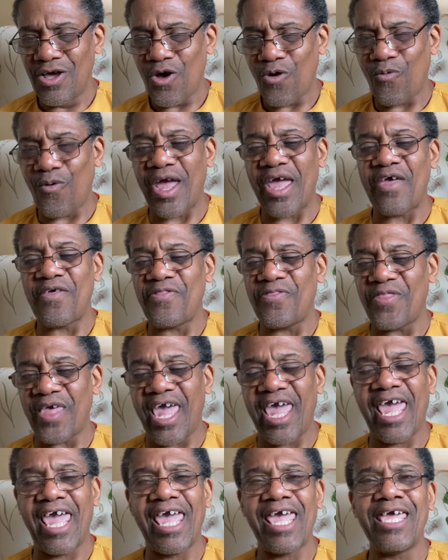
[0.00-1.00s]
where
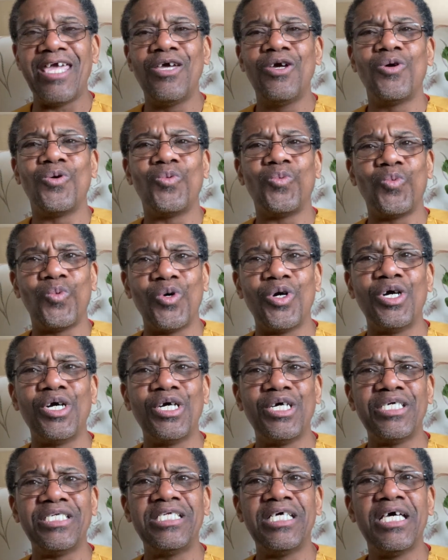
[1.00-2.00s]
they
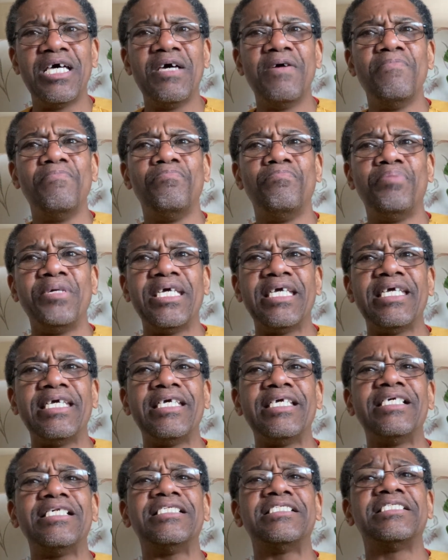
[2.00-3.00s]
would
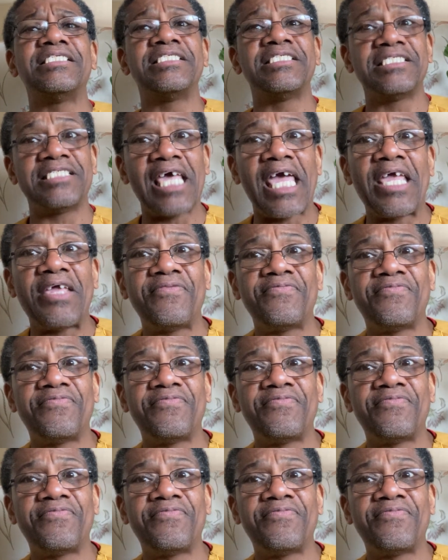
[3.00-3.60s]
be safe.